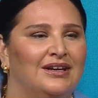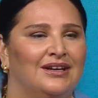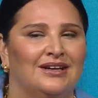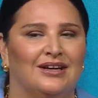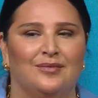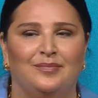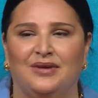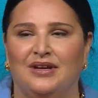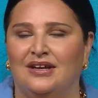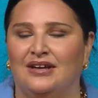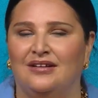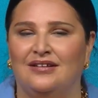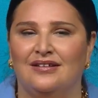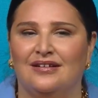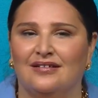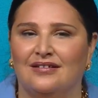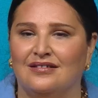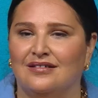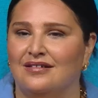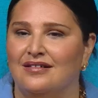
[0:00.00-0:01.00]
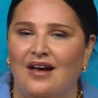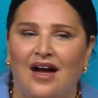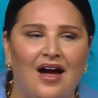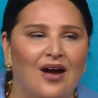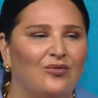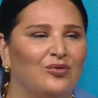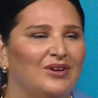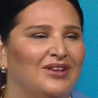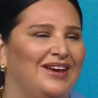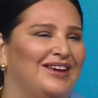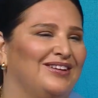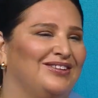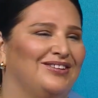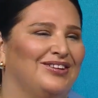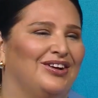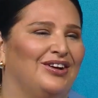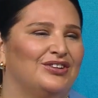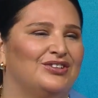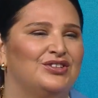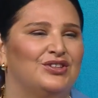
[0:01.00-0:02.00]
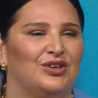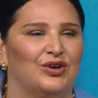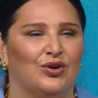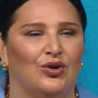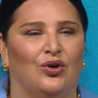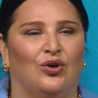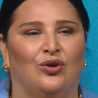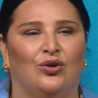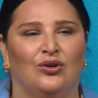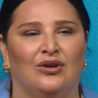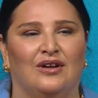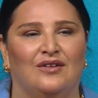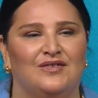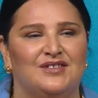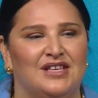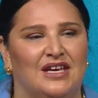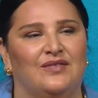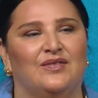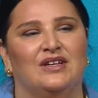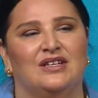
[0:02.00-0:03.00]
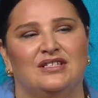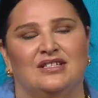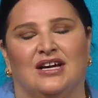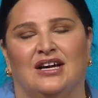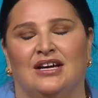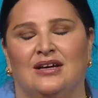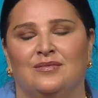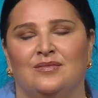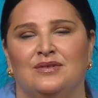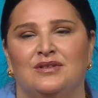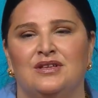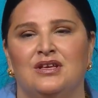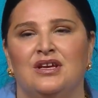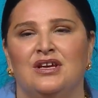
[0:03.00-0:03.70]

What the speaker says: can be not related at all to the goal of saving time.